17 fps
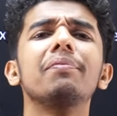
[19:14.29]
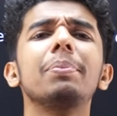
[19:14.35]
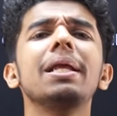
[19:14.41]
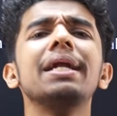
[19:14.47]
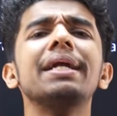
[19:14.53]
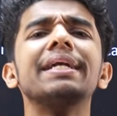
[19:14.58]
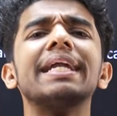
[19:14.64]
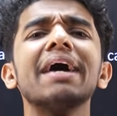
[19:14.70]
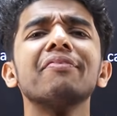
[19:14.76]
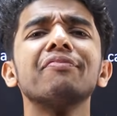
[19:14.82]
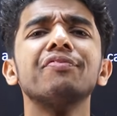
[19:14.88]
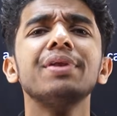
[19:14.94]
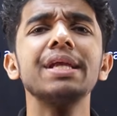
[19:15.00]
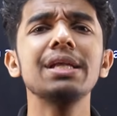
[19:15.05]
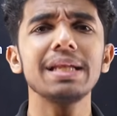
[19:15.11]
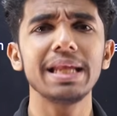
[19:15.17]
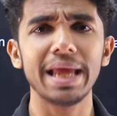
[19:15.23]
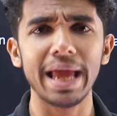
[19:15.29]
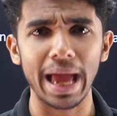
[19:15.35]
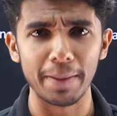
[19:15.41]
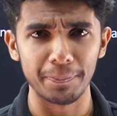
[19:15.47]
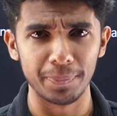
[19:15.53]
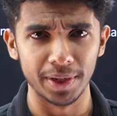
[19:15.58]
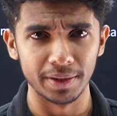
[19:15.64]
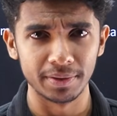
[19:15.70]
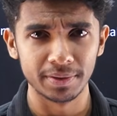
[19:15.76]
be definitely
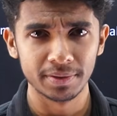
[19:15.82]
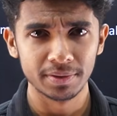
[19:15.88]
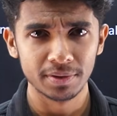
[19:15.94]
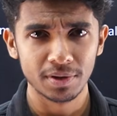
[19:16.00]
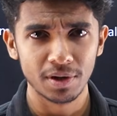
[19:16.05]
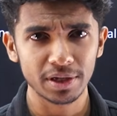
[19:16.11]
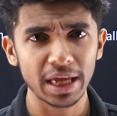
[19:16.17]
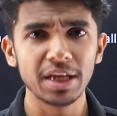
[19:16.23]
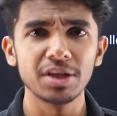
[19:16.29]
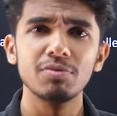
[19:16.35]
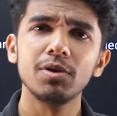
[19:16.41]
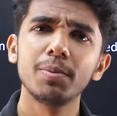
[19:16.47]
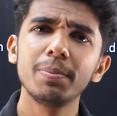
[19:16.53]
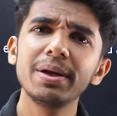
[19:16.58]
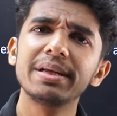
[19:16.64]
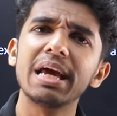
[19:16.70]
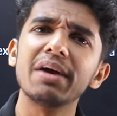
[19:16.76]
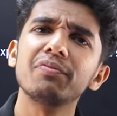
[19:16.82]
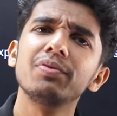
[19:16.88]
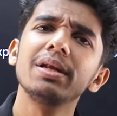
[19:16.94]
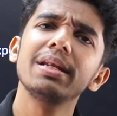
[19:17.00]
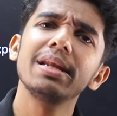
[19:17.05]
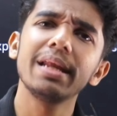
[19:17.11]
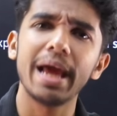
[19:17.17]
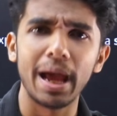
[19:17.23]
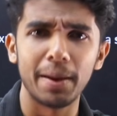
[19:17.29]
happening. Okay, it will be
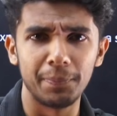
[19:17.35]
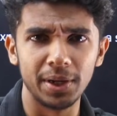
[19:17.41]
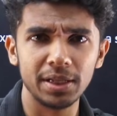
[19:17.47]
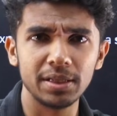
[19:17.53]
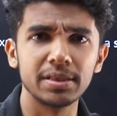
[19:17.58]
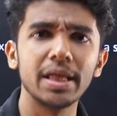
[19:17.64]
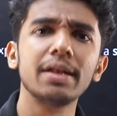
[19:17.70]
definitely happening.